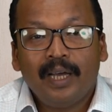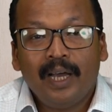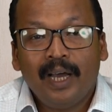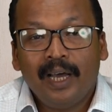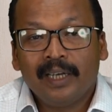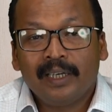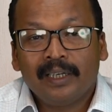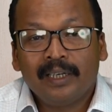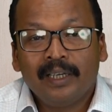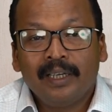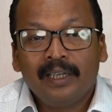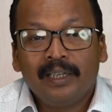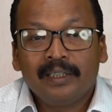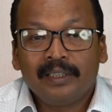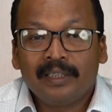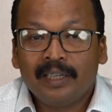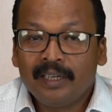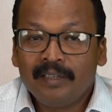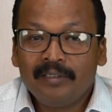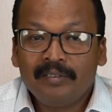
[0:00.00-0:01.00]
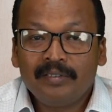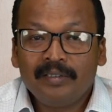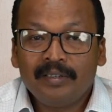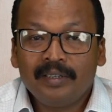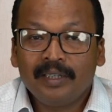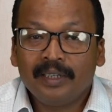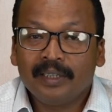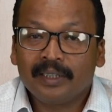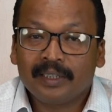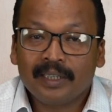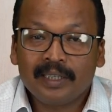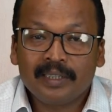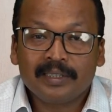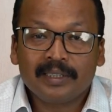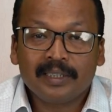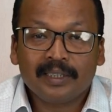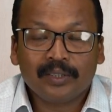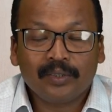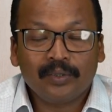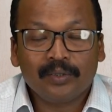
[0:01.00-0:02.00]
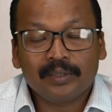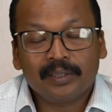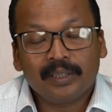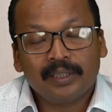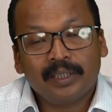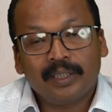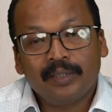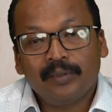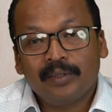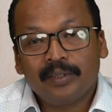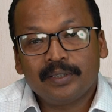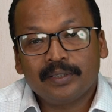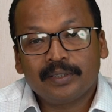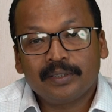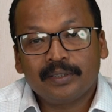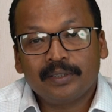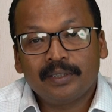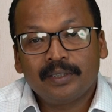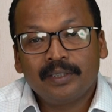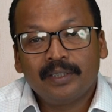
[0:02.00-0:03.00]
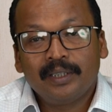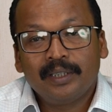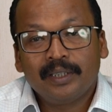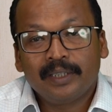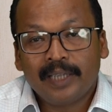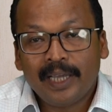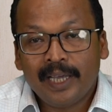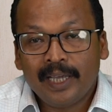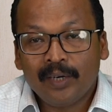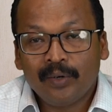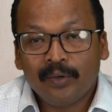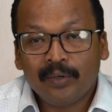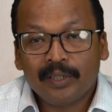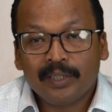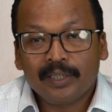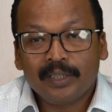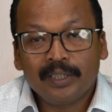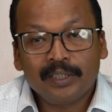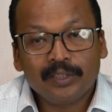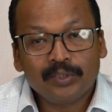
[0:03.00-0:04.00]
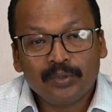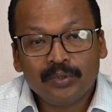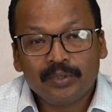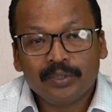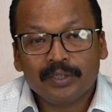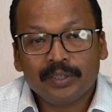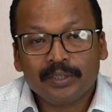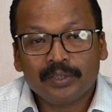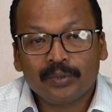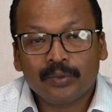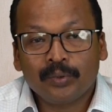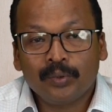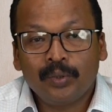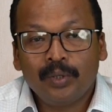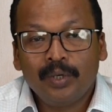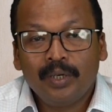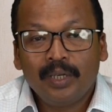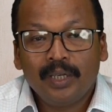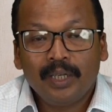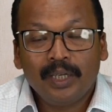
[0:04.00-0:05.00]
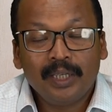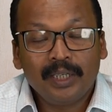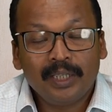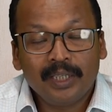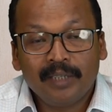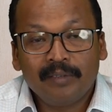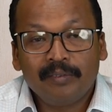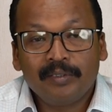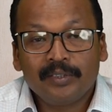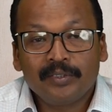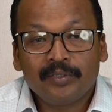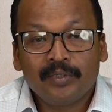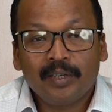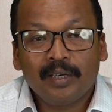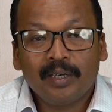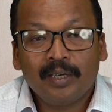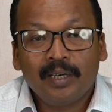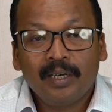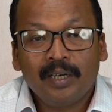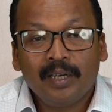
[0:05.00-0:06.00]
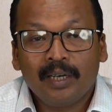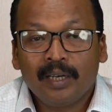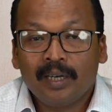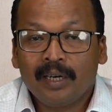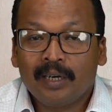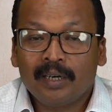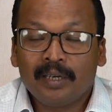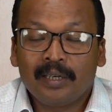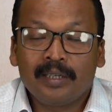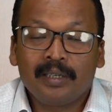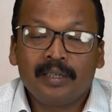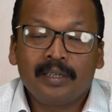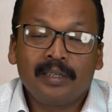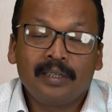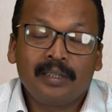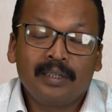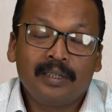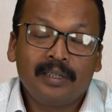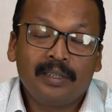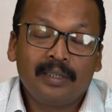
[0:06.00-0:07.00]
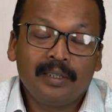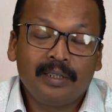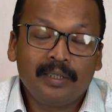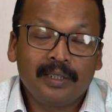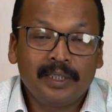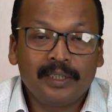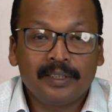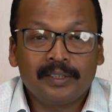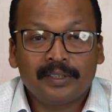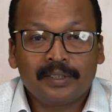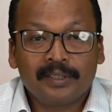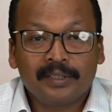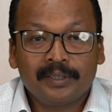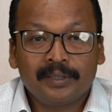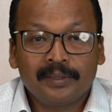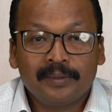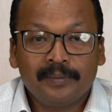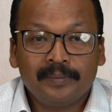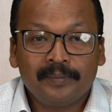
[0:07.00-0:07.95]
and deliver intelligent content curation, tailoring resources to individual learner needs.